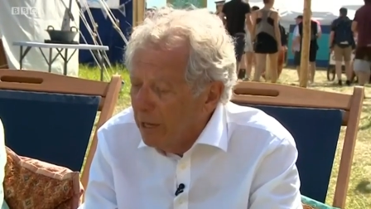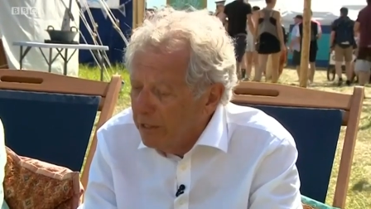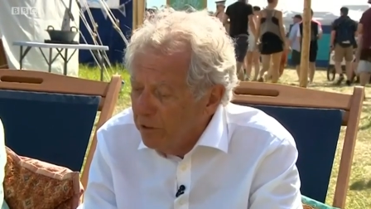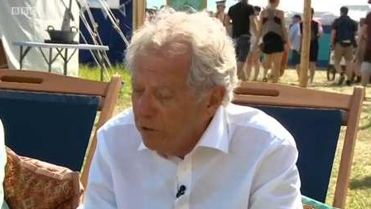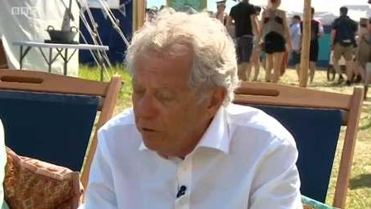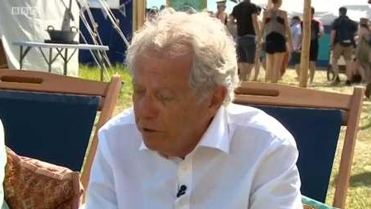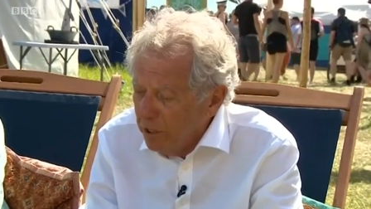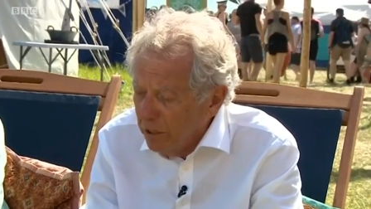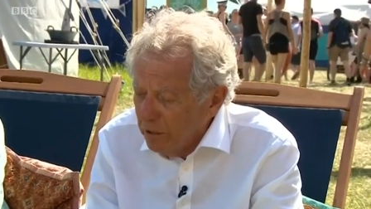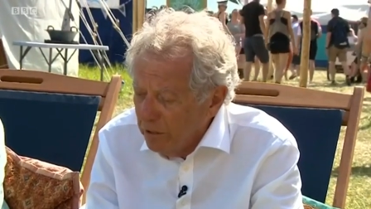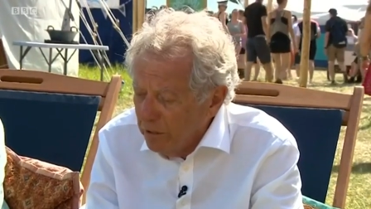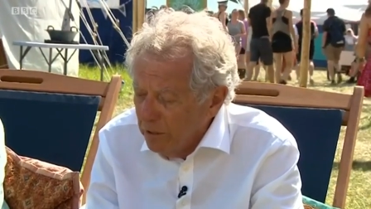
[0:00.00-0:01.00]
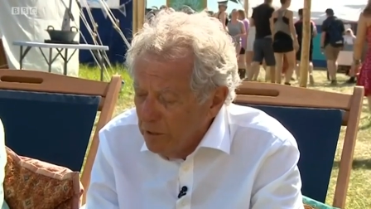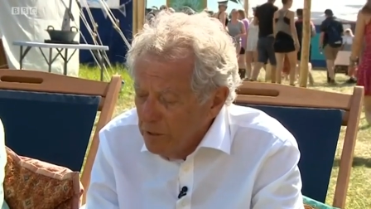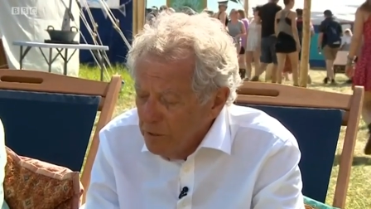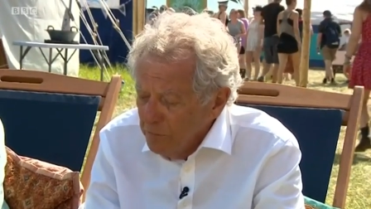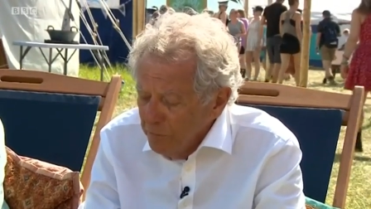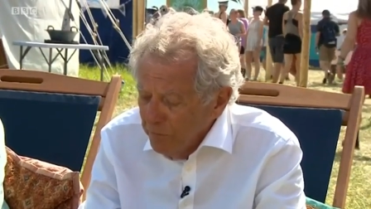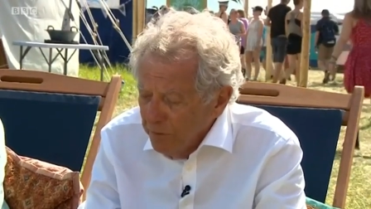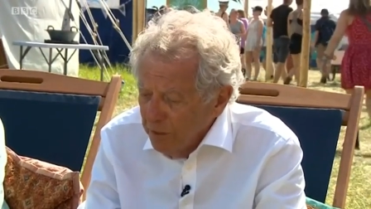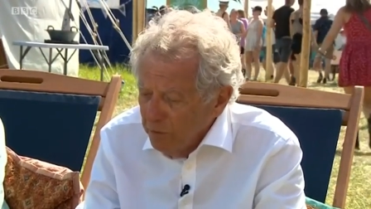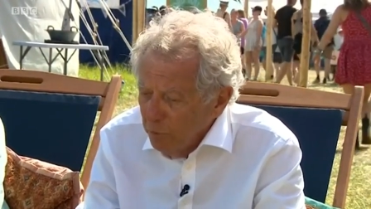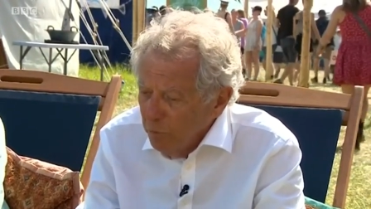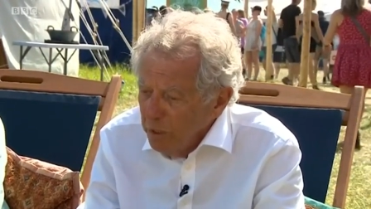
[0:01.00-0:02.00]
I do think
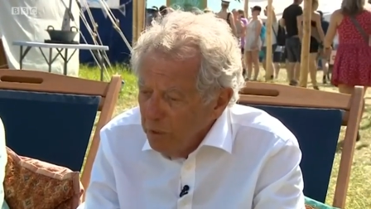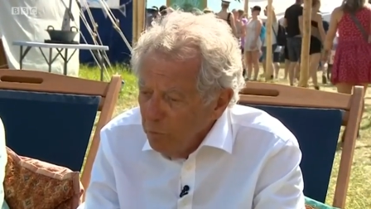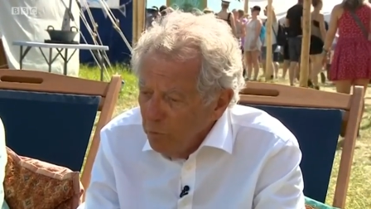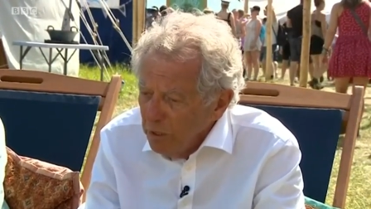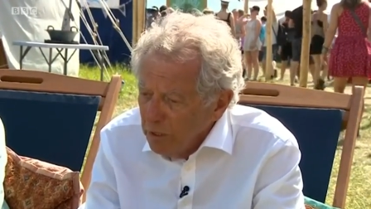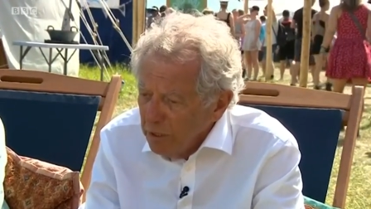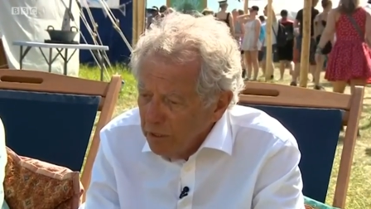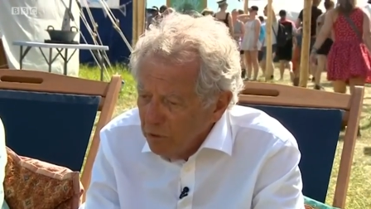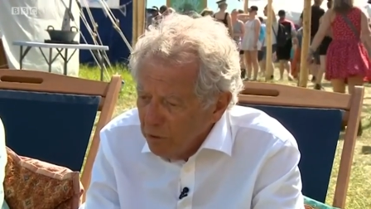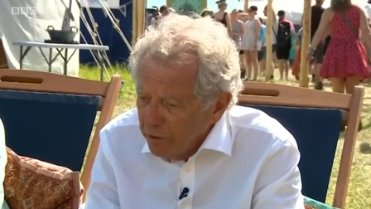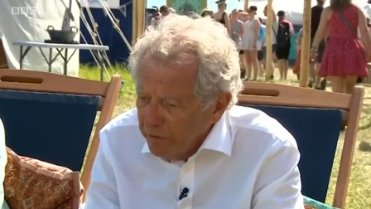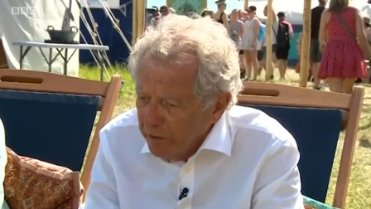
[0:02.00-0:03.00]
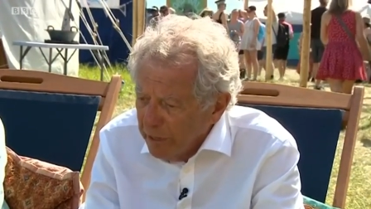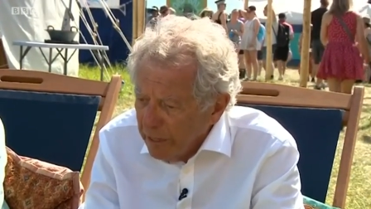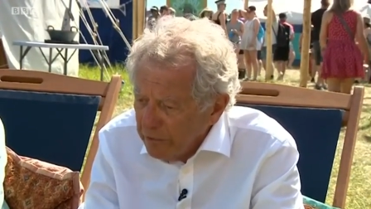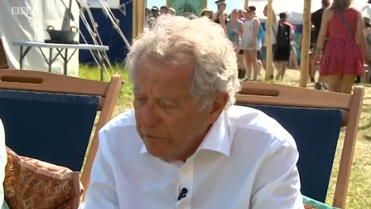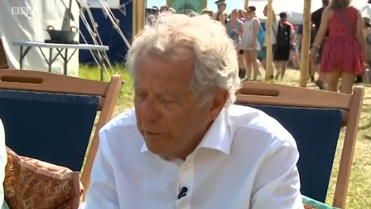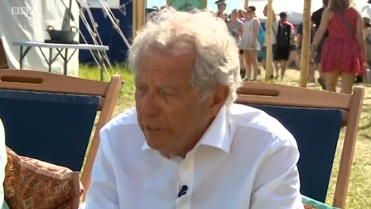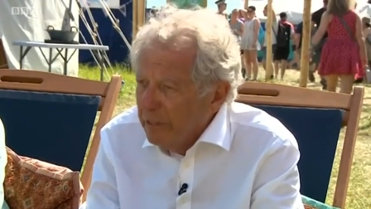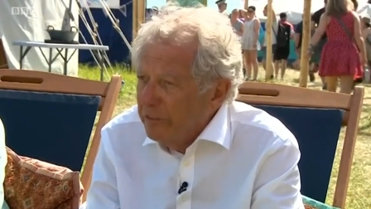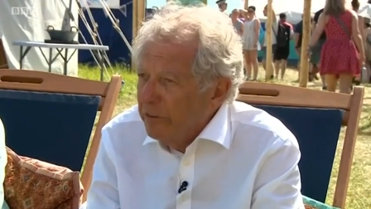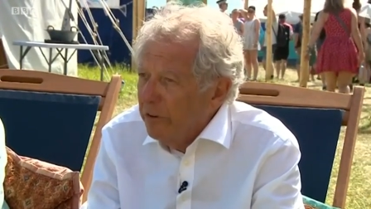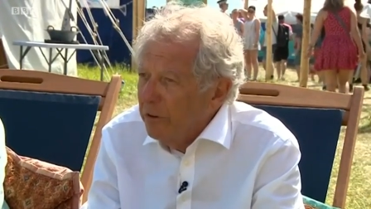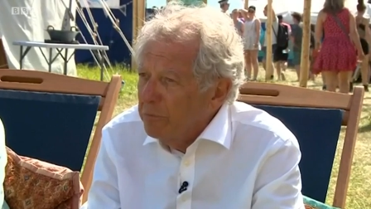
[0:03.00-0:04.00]
that we will, in order to get to net
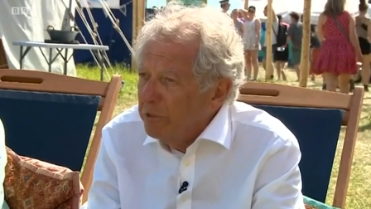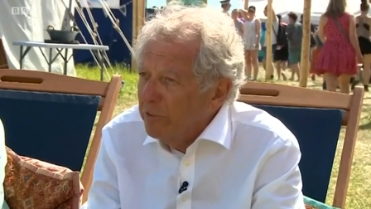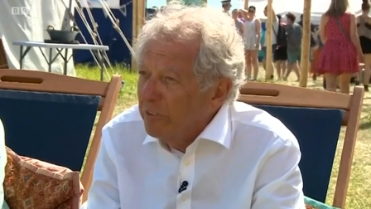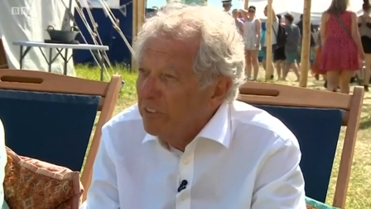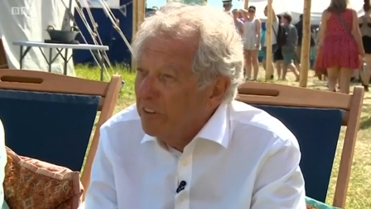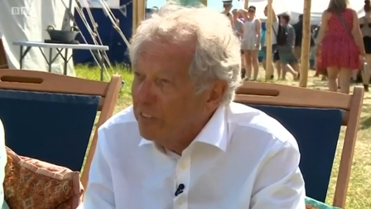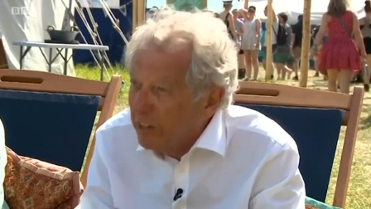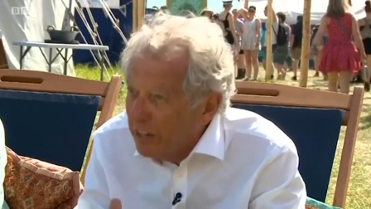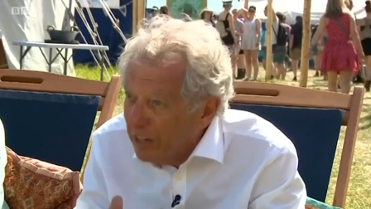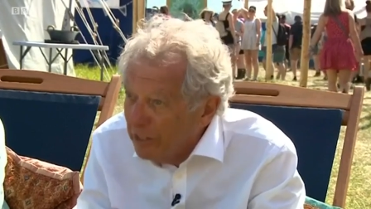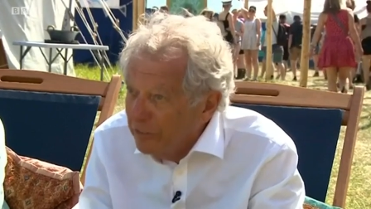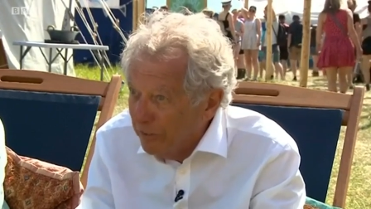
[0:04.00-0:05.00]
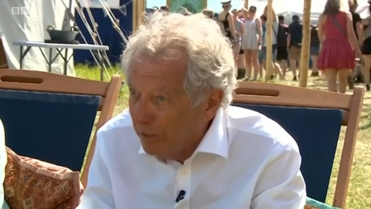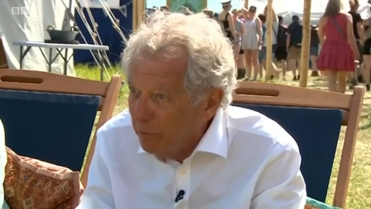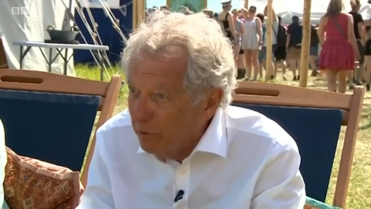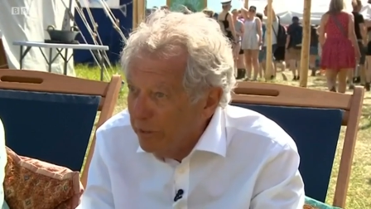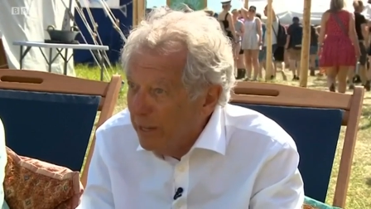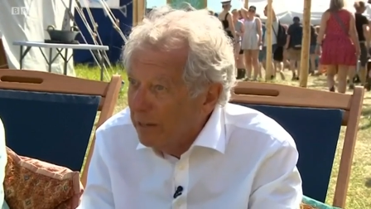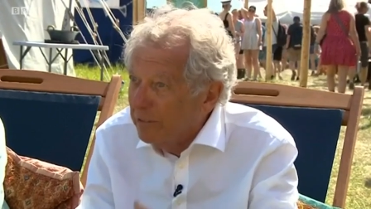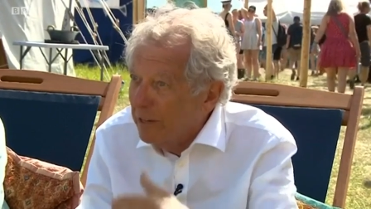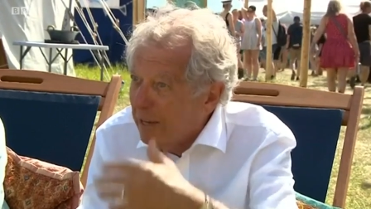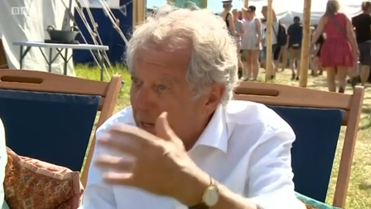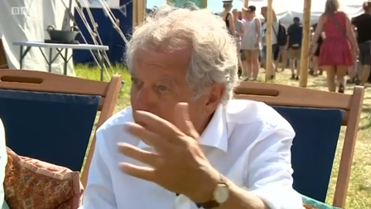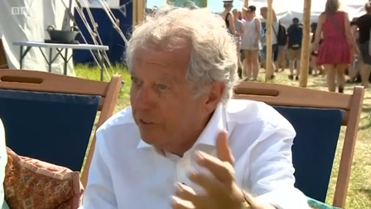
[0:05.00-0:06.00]
zero emissions as a country without
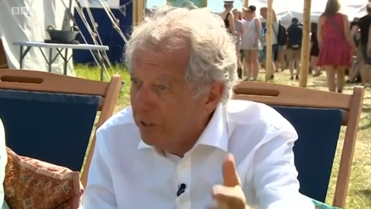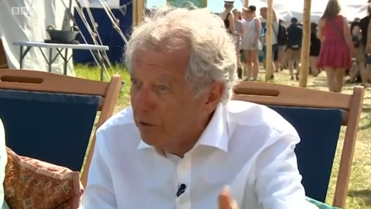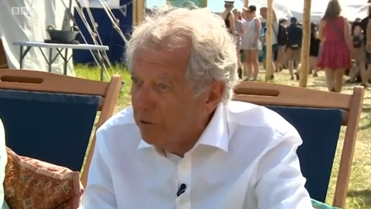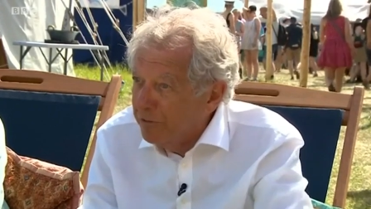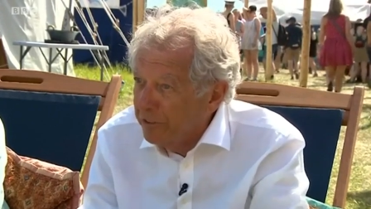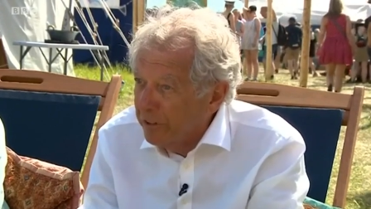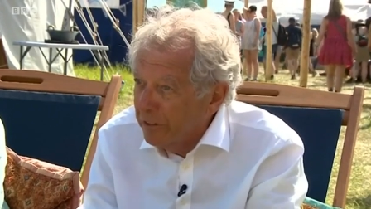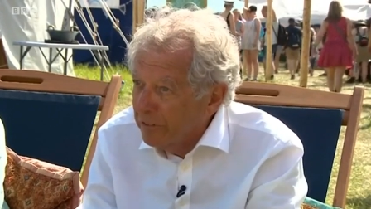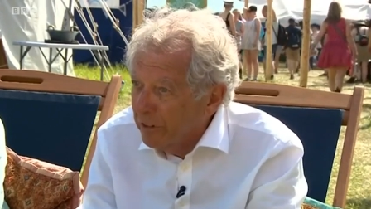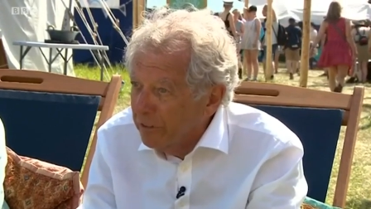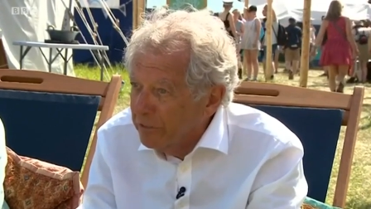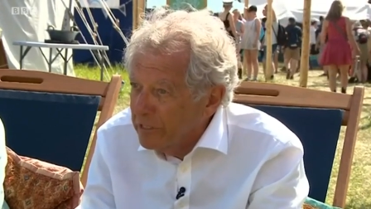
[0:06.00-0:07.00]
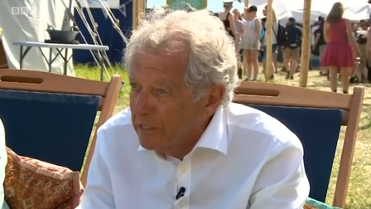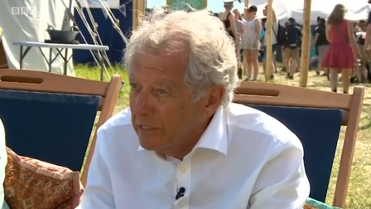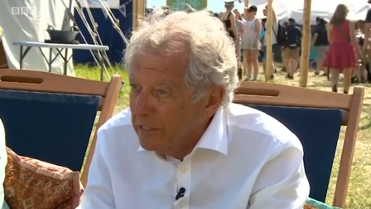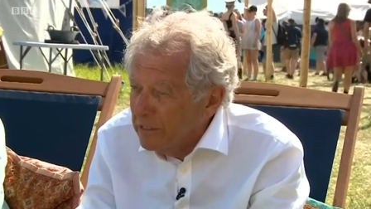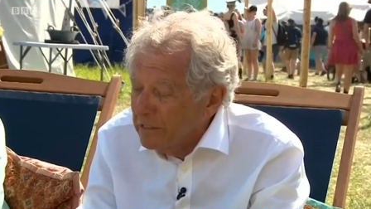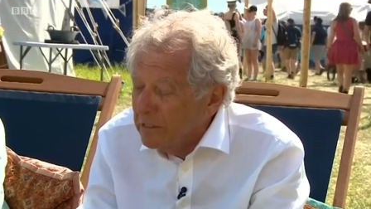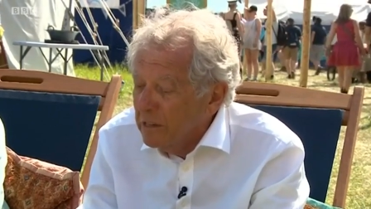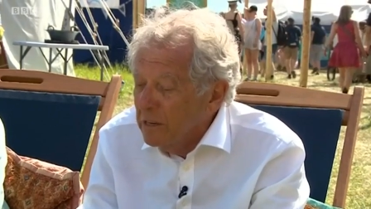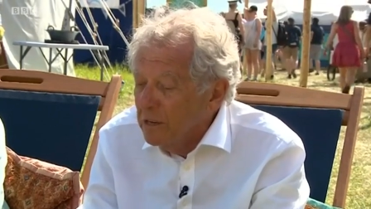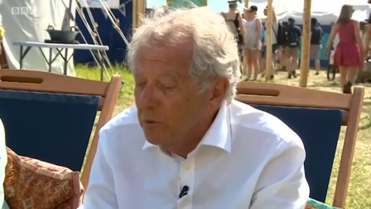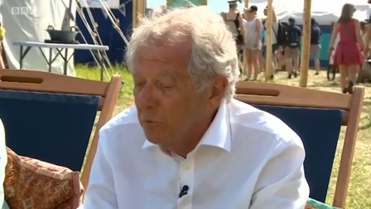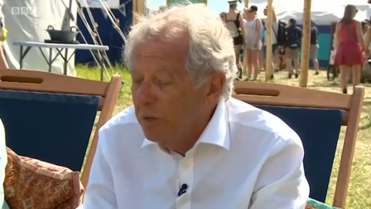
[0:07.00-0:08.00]
counting offsets overseas,
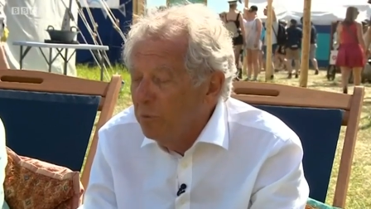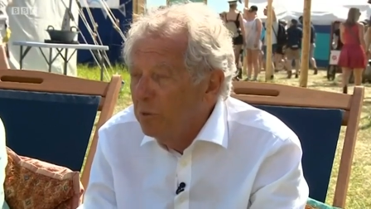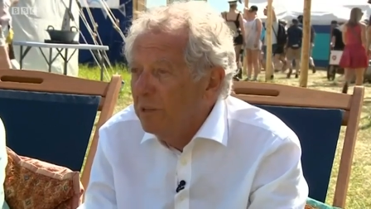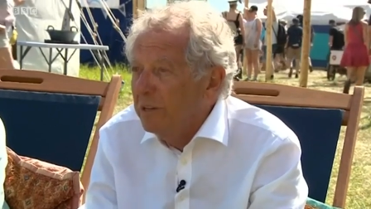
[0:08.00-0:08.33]
we will